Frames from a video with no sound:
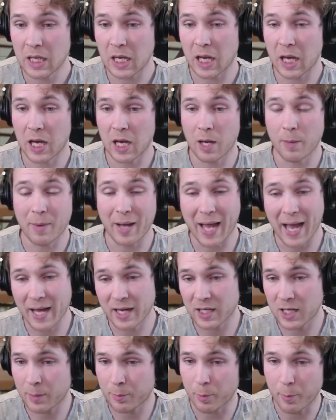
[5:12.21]
I had
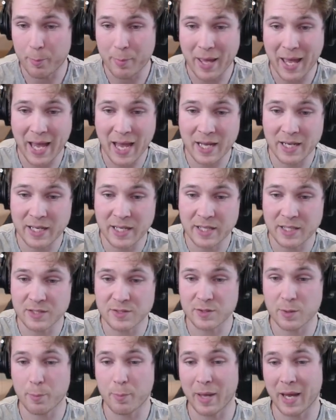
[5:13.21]
a couple pan
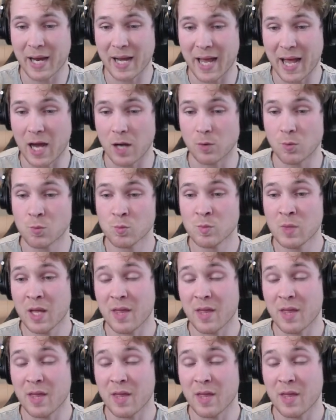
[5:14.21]
ins, pan out.